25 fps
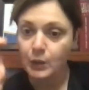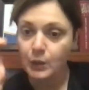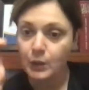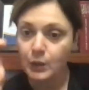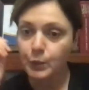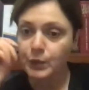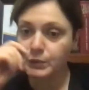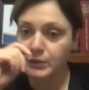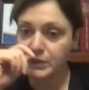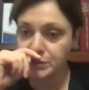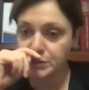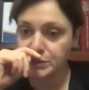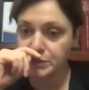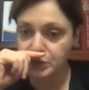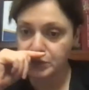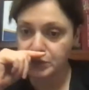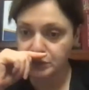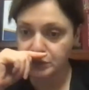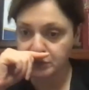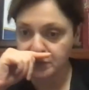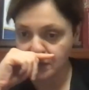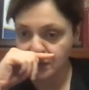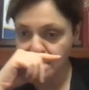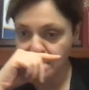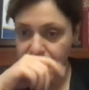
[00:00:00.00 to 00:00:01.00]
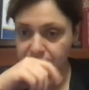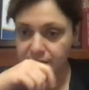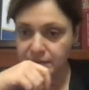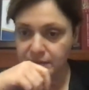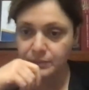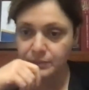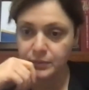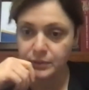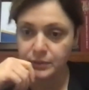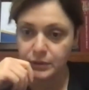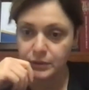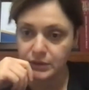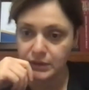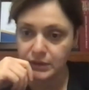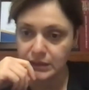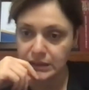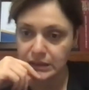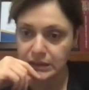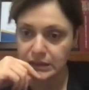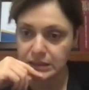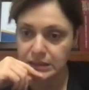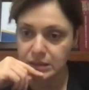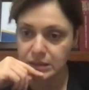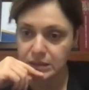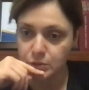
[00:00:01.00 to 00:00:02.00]
We wish to retire
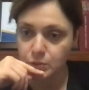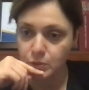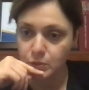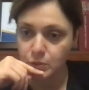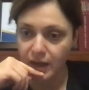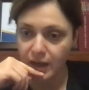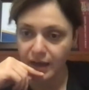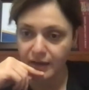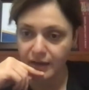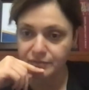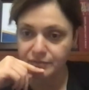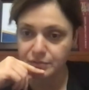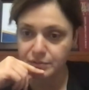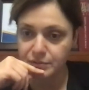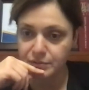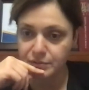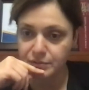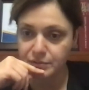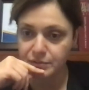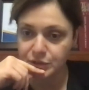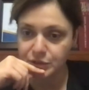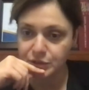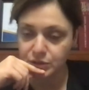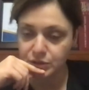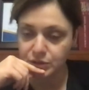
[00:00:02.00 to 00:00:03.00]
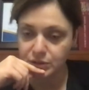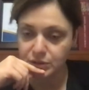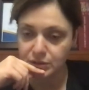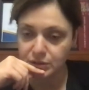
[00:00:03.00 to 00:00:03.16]
employees who have reached